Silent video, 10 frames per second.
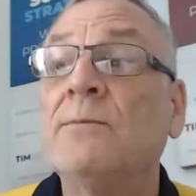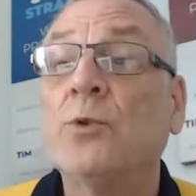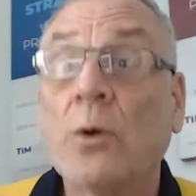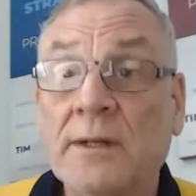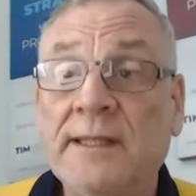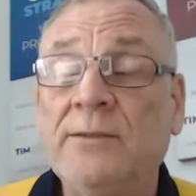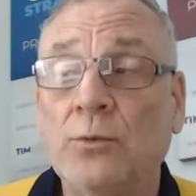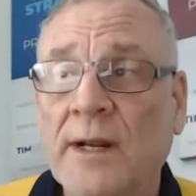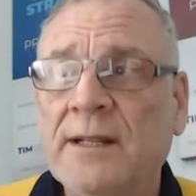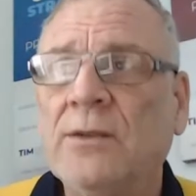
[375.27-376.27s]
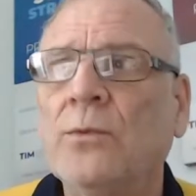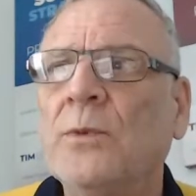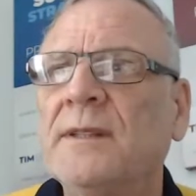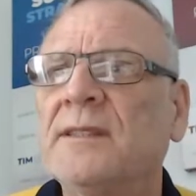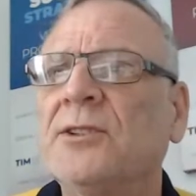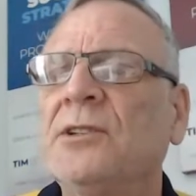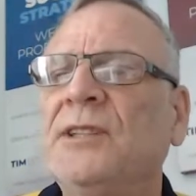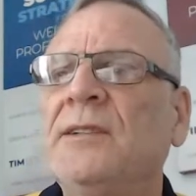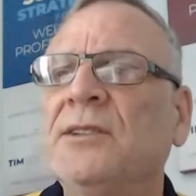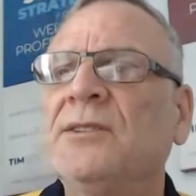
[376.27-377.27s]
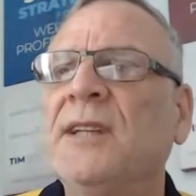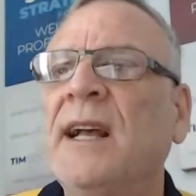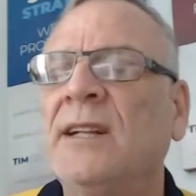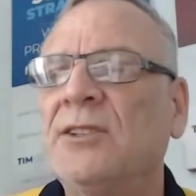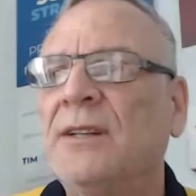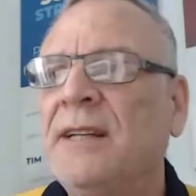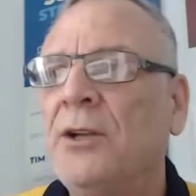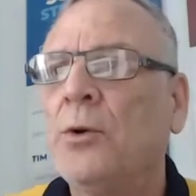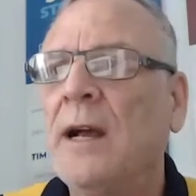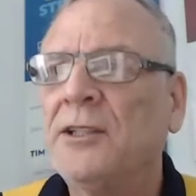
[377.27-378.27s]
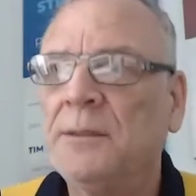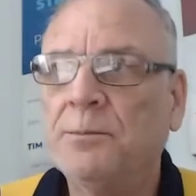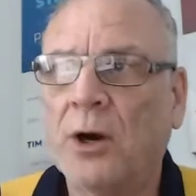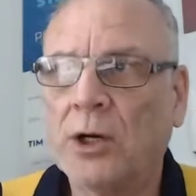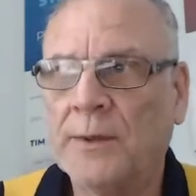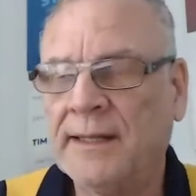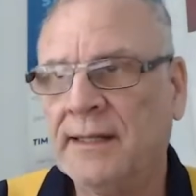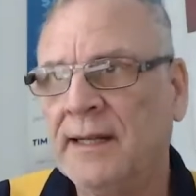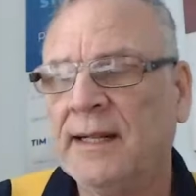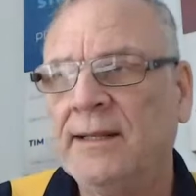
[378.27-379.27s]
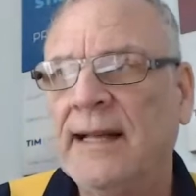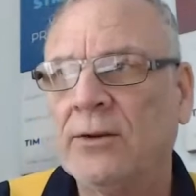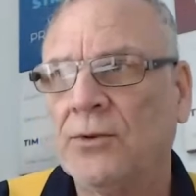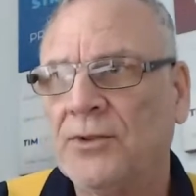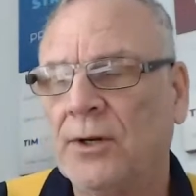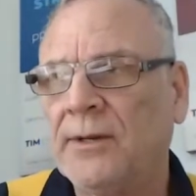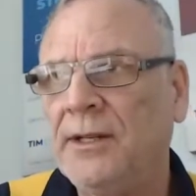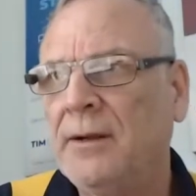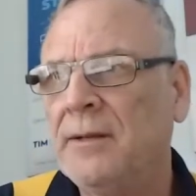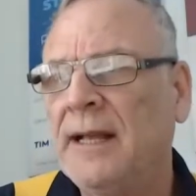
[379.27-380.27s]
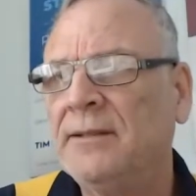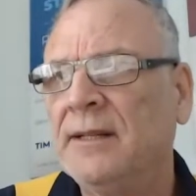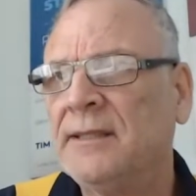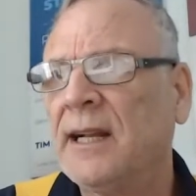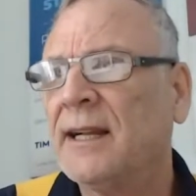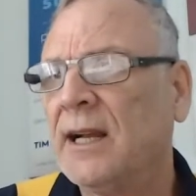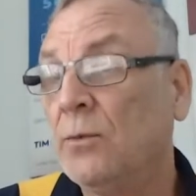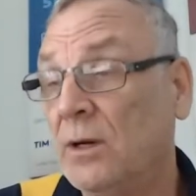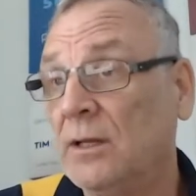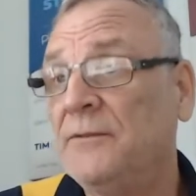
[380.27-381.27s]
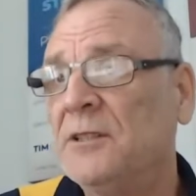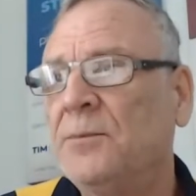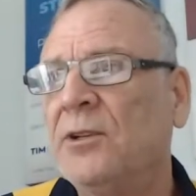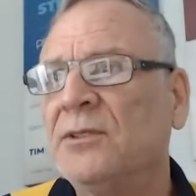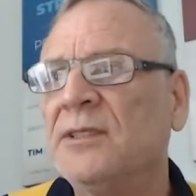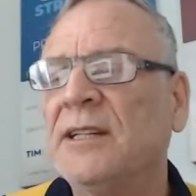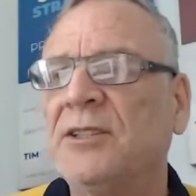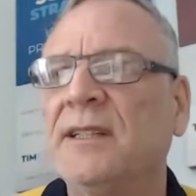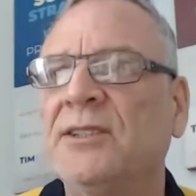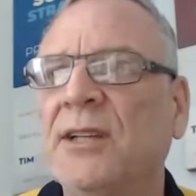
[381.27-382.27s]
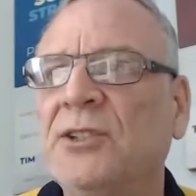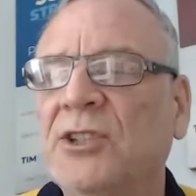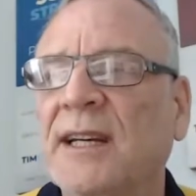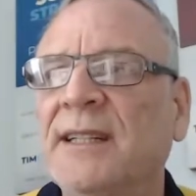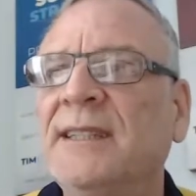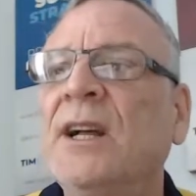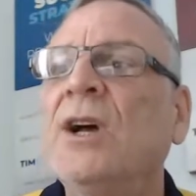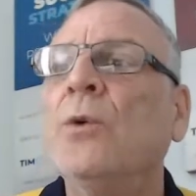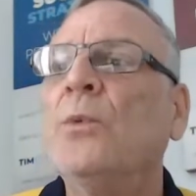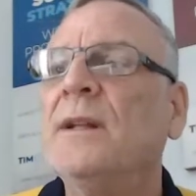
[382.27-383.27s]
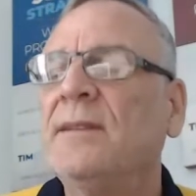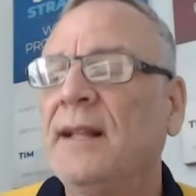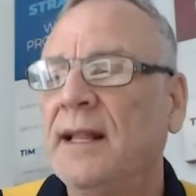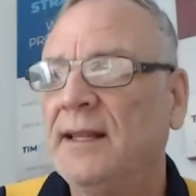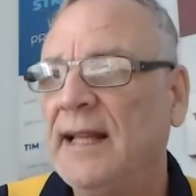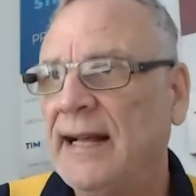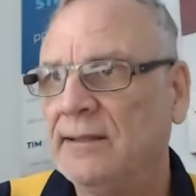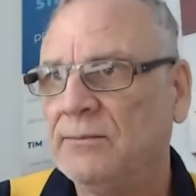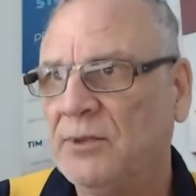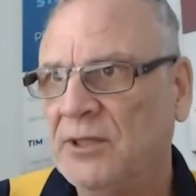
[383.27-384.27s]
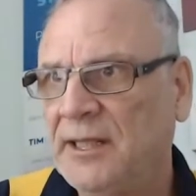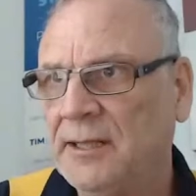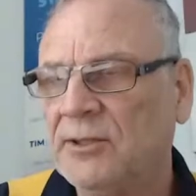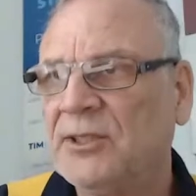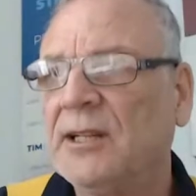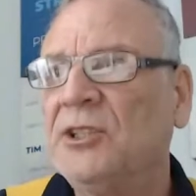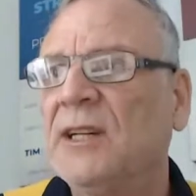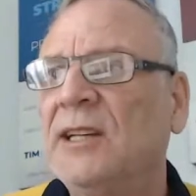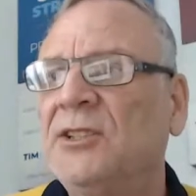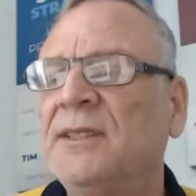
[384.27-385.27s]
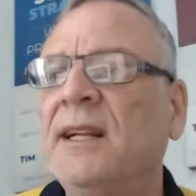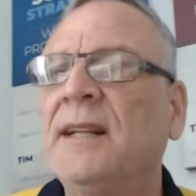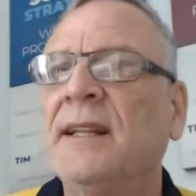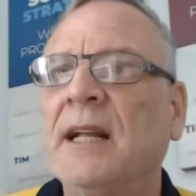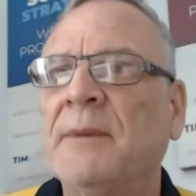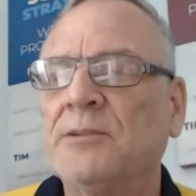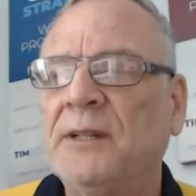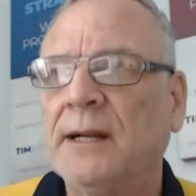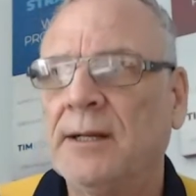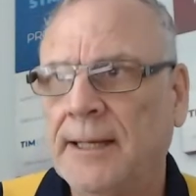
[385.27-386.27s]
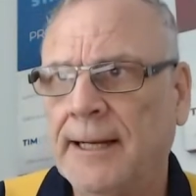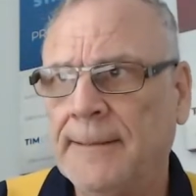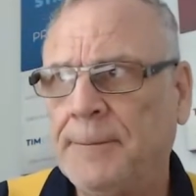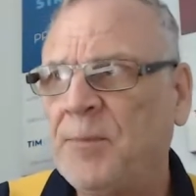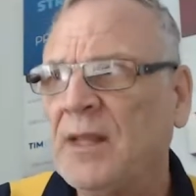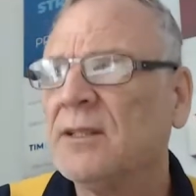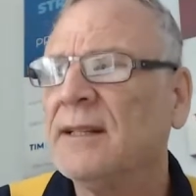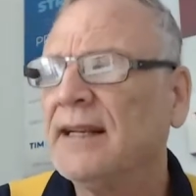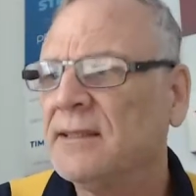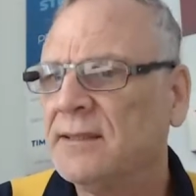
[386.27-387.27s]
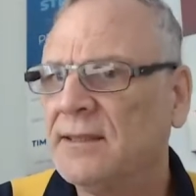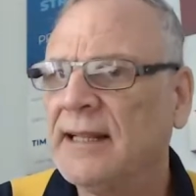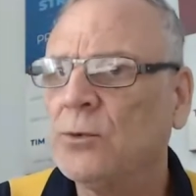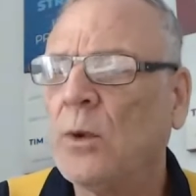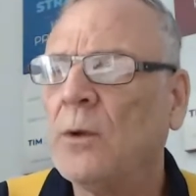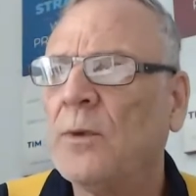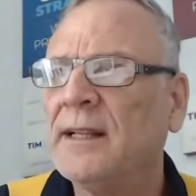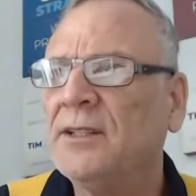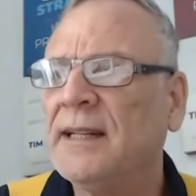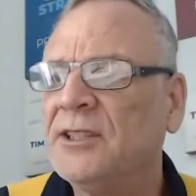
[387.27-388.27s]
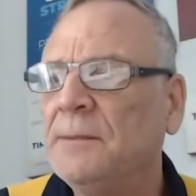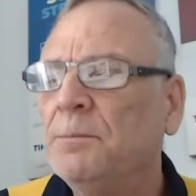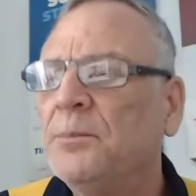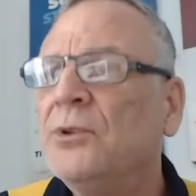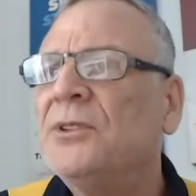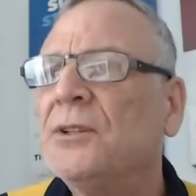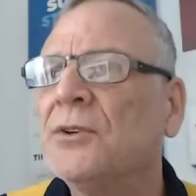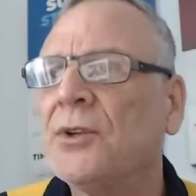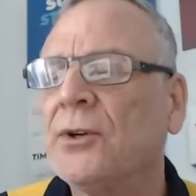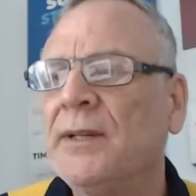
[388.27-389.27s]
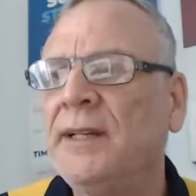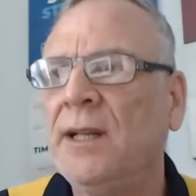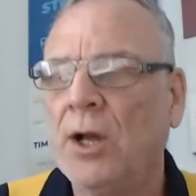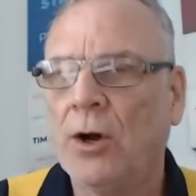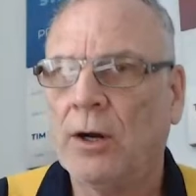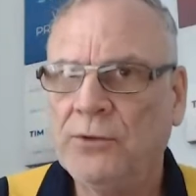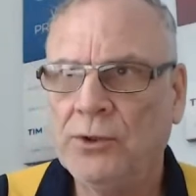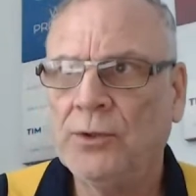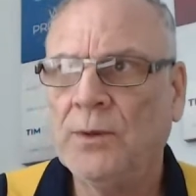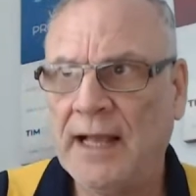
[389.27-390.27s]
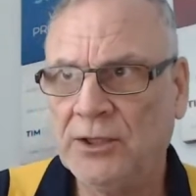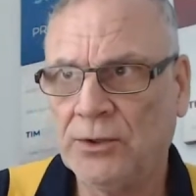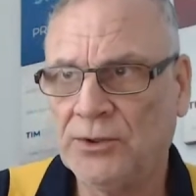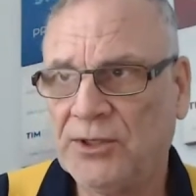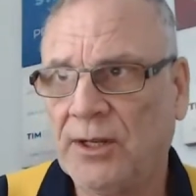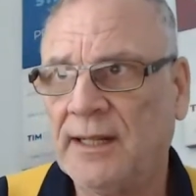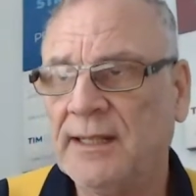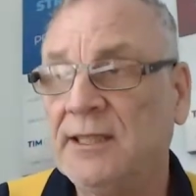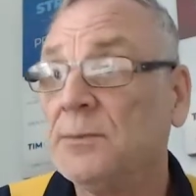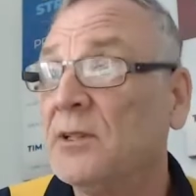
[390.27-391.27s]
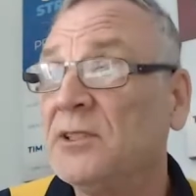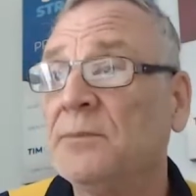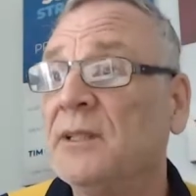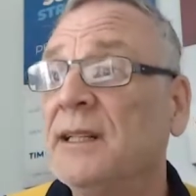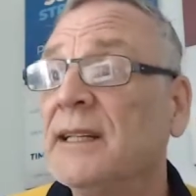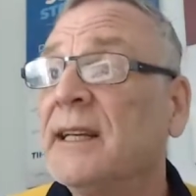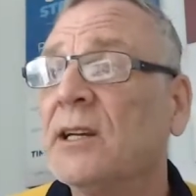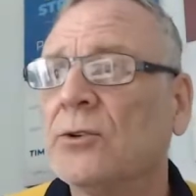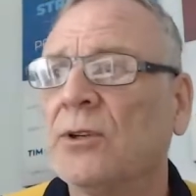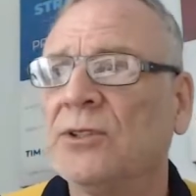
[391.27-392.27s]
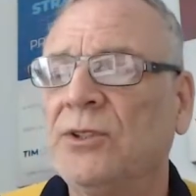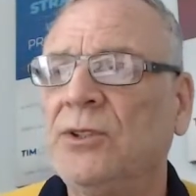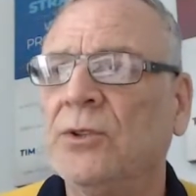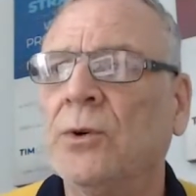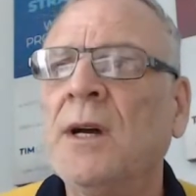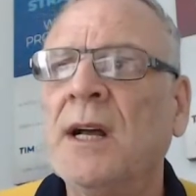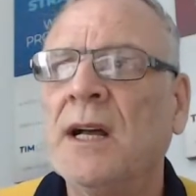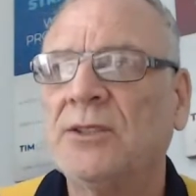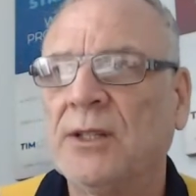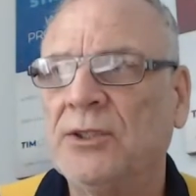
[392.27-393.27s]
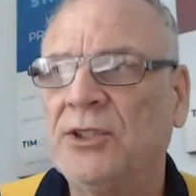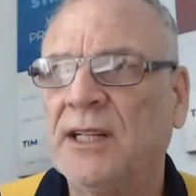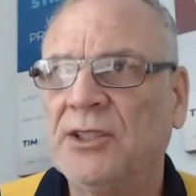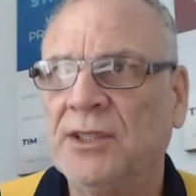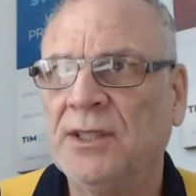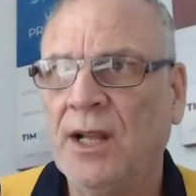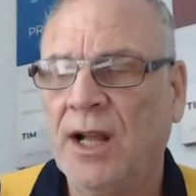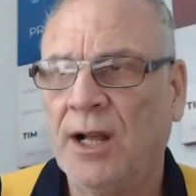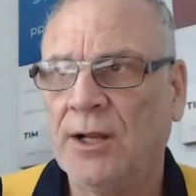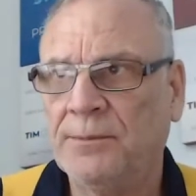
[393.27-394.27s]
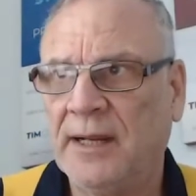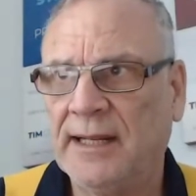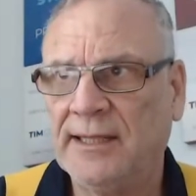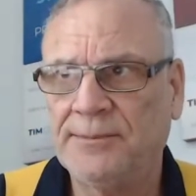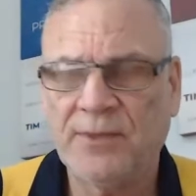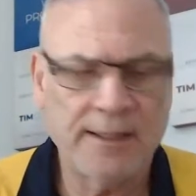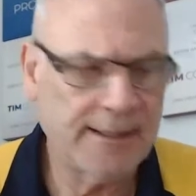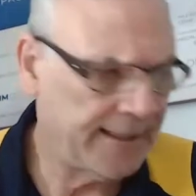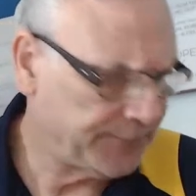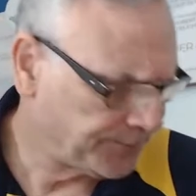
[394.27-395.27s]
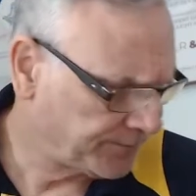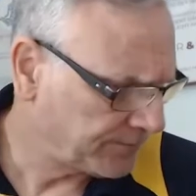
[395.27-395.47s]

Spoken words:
quality rank with the search engines. And so now you're actually borrowing that authority and saying, okay, well, if this person's actually associated with that particular association, then they must be okay. So that's one way that you can actually boost the authority of you and your site, is just by simply linking across to your association homepage. Okay.